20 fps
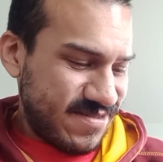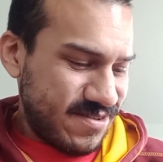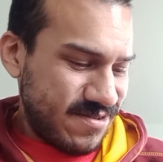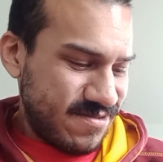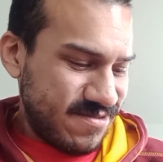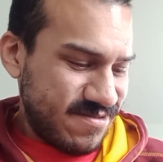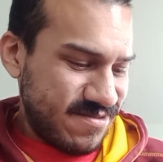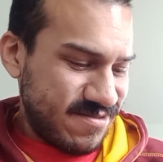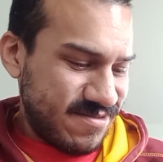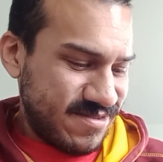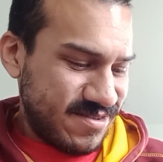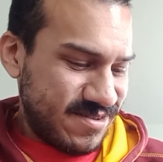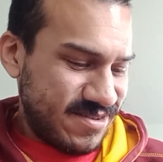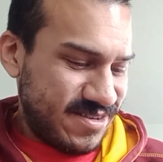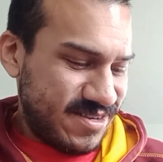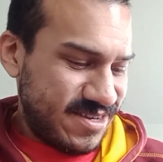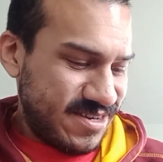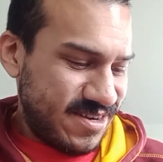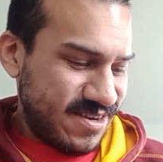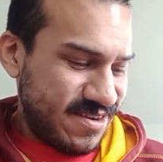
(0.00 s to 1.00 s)

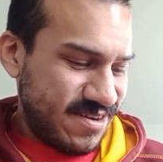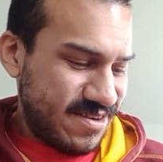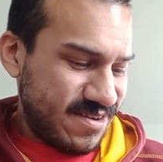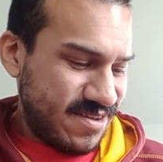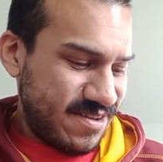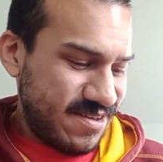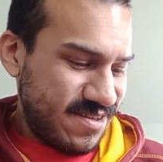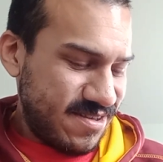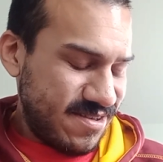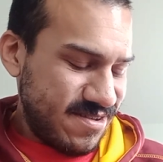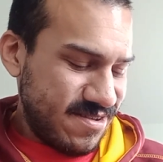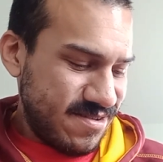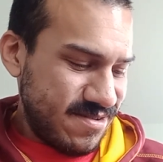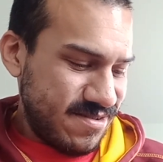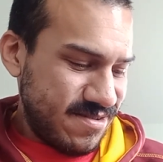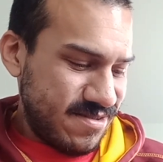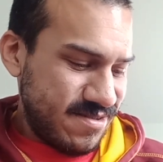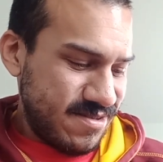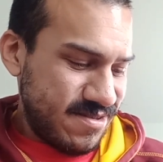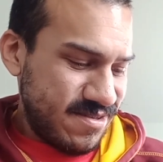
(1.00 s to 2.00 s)

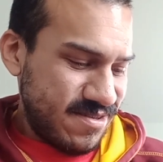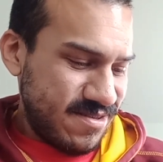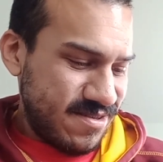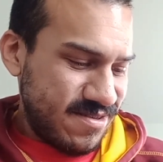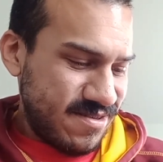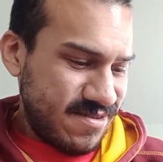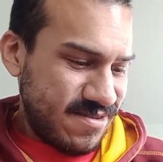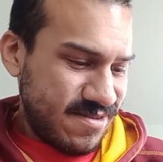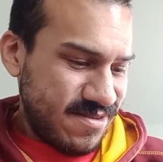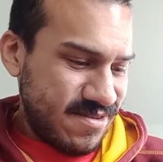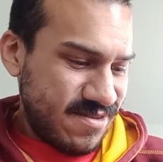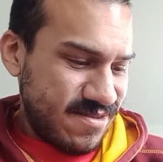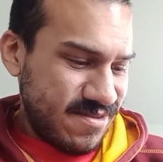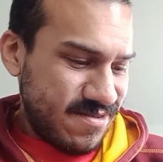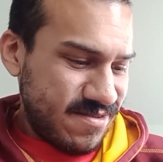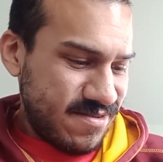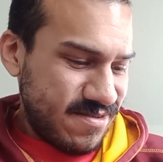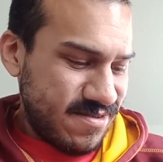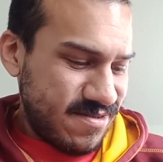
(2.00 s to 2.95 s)
[no speech]